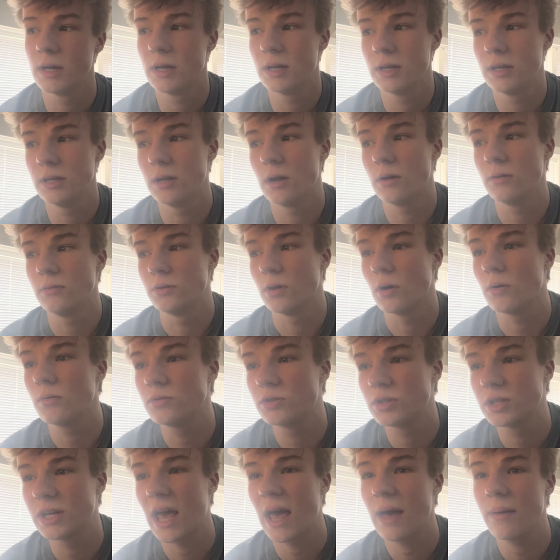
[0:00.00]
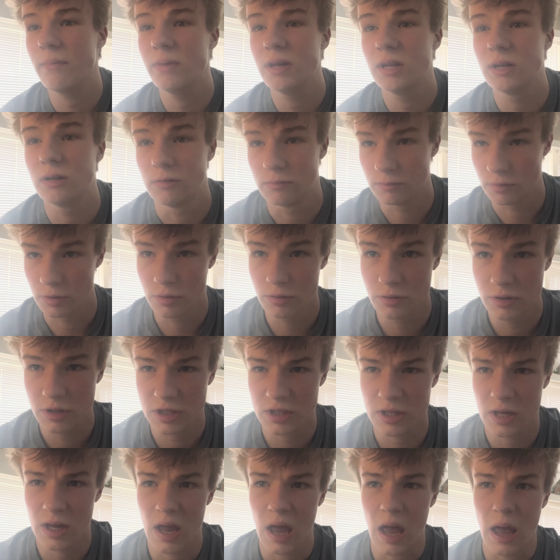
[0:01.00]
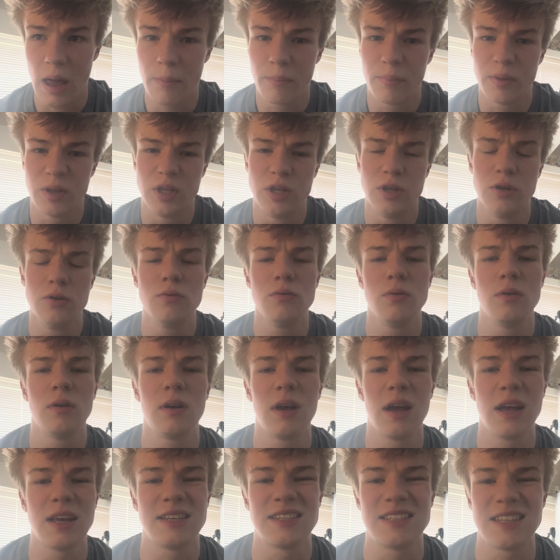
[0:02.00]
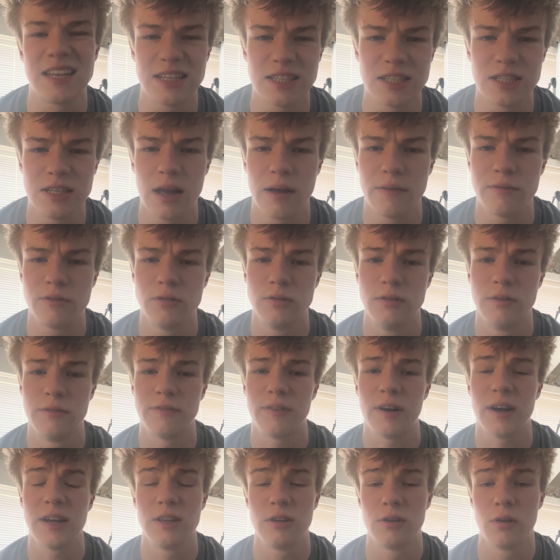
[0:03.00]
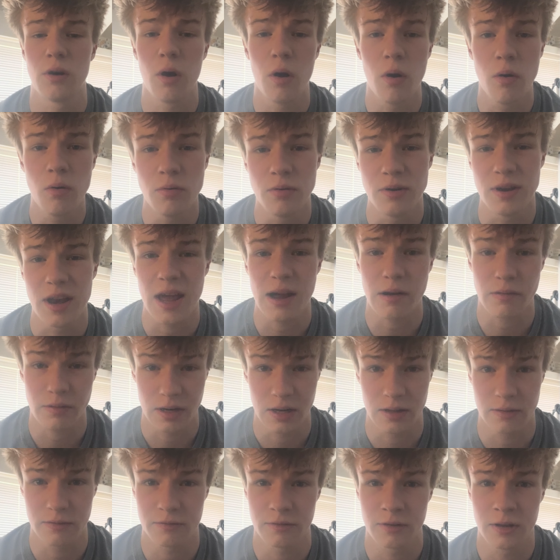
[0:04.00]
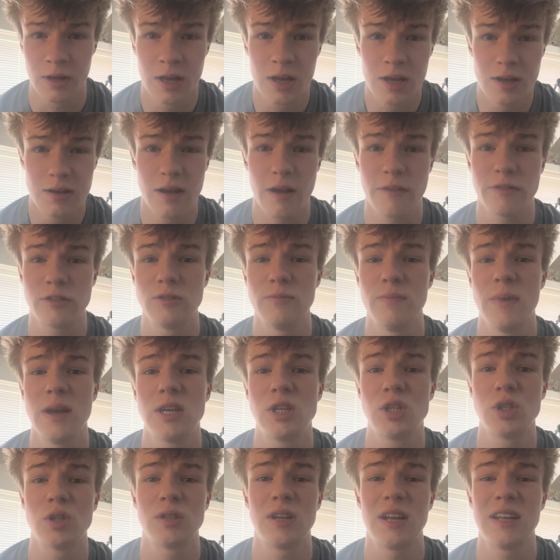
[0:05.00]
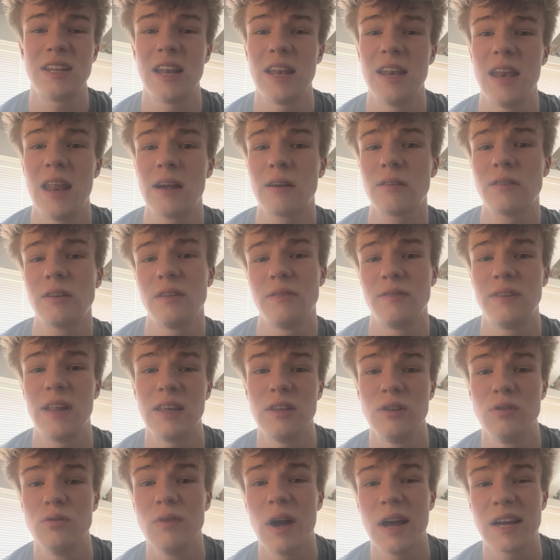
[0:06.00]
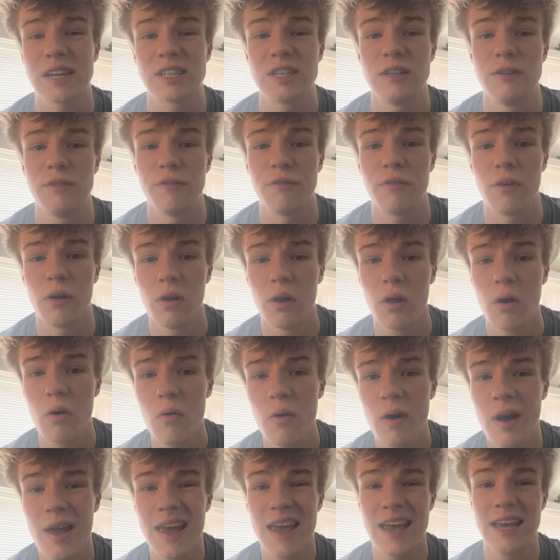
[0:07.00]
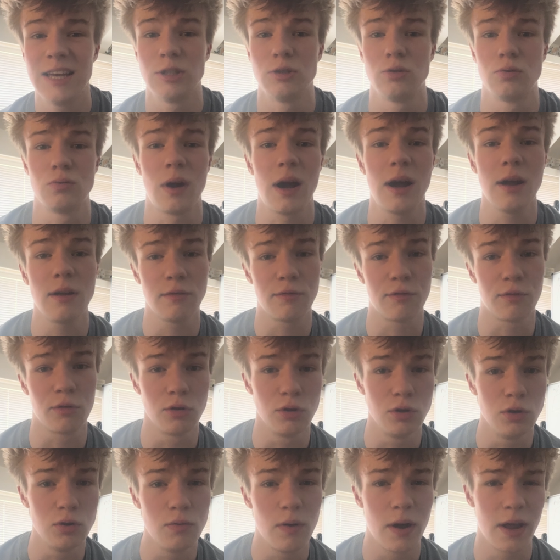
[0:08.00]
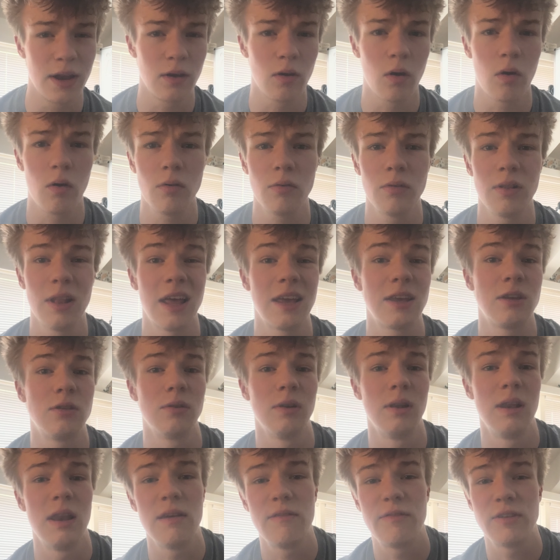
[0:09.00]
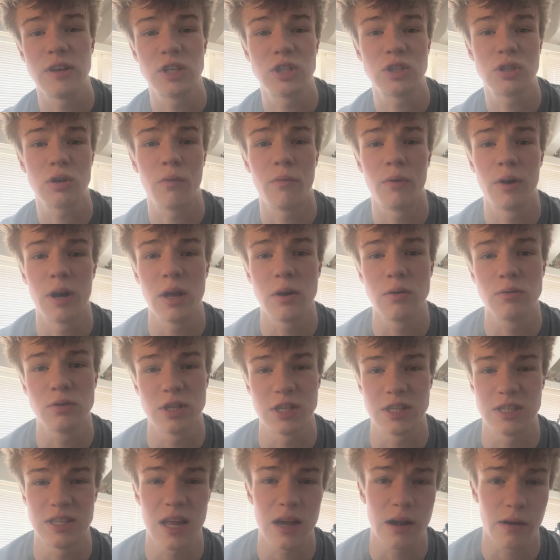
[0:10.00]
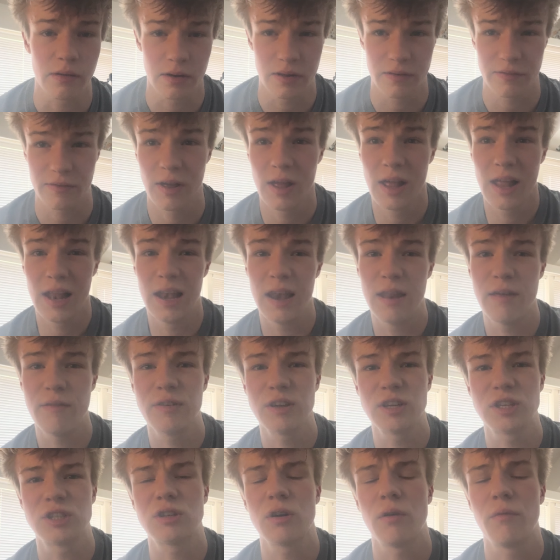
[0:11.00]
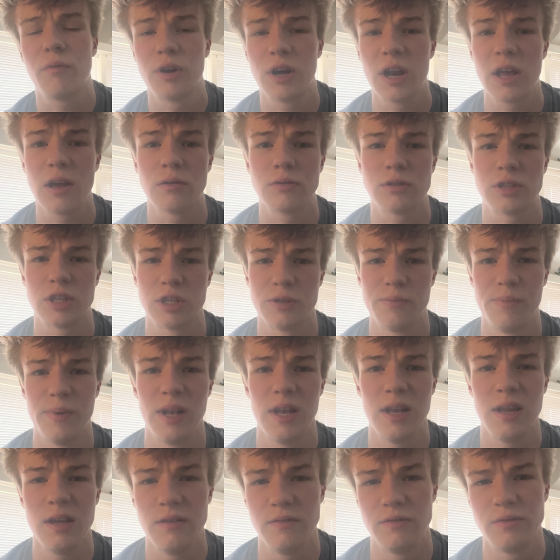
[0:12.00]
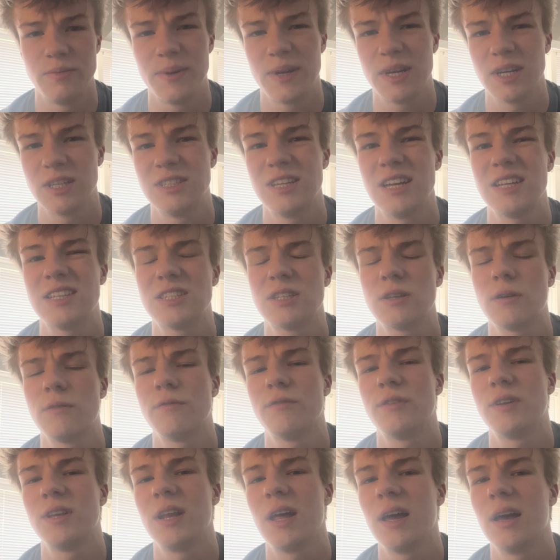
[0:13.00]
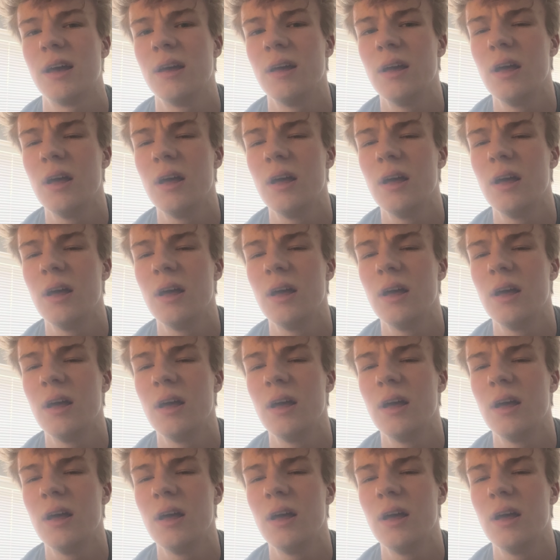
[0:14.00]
You know, those can be the roots, but you essentially have to define your own narrative. You have to make sure that the narrative that you actually follow is right for you, and not like you're living someone else's narrative, living someone else's beliefs, because that's something that